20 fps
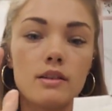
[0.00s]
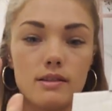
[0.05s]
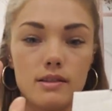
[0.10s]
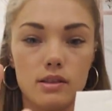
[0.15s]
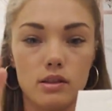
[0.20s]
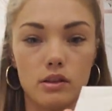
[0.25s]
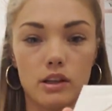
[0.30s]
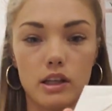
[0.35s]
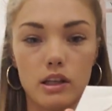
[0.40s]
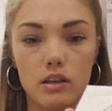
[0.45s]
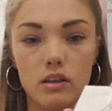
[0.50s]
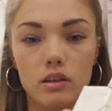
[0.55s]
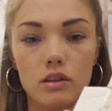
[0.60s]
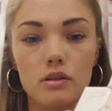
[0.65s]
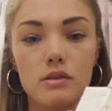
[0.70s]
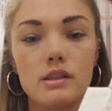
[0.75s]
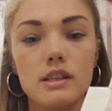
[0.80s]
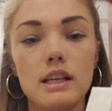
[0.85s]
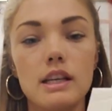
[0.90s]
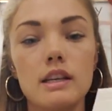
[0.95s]
So it
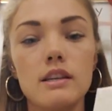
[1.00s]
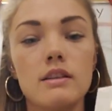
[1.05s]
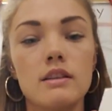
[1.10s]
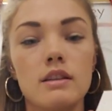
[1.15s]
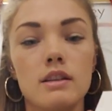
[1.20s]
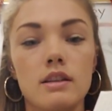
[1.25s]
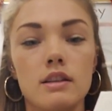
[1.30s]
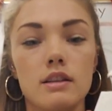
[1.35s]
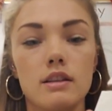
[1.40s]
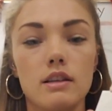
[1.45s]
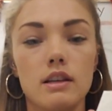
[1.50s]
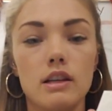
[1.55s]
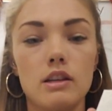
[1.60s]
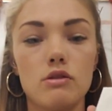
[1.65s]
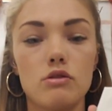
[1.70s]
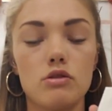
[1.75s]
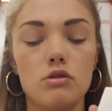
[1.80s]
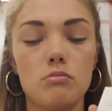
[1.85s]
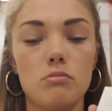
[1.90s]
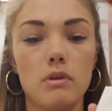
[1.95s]
closing, and
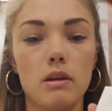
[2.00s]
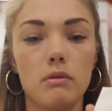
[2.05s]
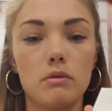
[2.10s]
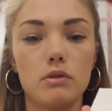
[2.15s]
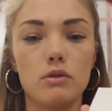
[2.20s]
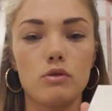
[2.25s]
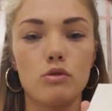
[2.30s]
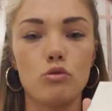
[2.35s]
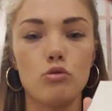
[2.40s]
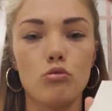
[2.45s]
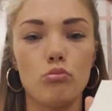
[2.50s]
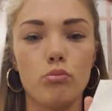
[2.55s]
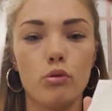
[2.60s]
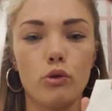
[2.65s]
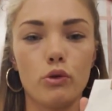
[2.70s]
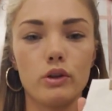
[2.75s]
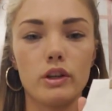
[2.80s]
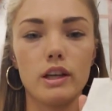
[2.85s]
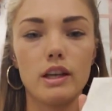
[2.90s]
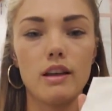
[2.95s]
you should be able to
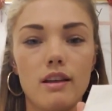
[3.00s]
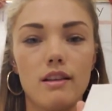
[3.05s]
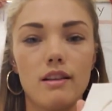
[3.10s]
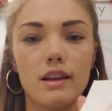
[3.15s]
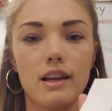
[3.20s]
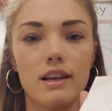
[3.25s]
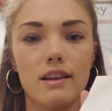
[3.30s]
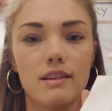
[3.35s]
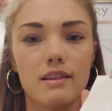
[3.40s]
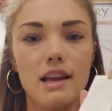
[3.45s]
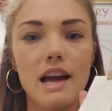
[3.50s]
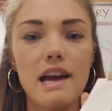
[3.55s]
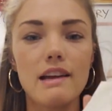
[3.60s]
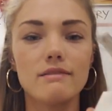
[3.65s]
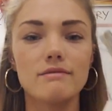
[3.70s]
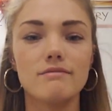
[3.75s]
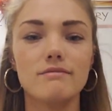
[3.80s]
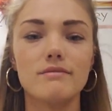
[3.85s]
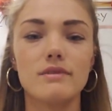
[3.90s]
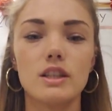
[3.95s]
pull it like
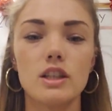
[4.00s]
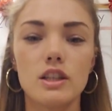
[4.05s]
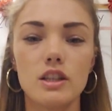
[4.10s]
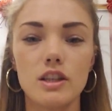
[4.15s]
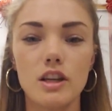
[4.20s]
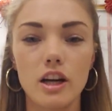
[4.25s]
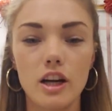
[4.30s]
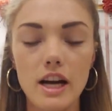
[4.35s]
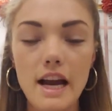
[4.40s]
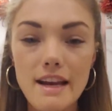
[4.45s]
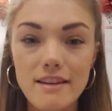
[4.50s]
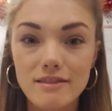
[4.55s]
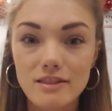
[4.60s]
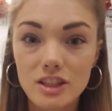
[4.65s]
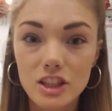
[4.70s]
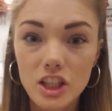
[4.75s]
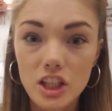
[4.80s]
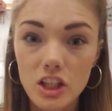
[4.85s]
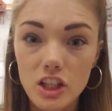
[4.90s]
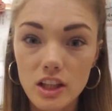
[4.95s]
that. All right,
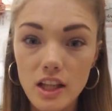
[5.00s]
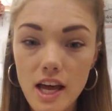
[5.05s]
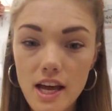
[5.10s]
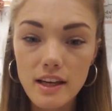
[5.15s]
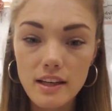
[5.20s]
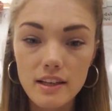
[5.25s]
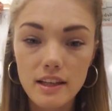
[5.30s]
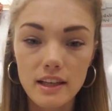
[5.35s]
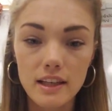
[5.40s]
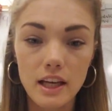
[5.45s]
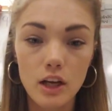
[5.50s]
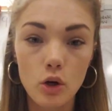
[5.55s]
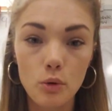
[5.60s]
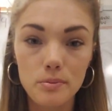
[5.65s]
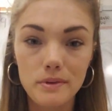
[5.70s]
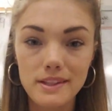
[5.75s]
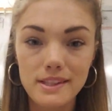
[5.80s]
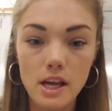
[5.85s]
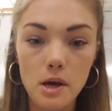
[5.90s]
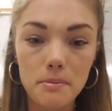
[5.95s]
good luck, and I
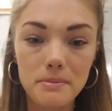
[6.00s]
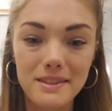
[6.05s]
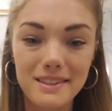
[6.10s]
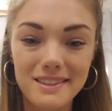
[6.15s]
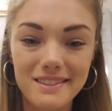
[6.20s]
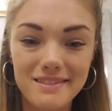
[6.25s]
hope this helped.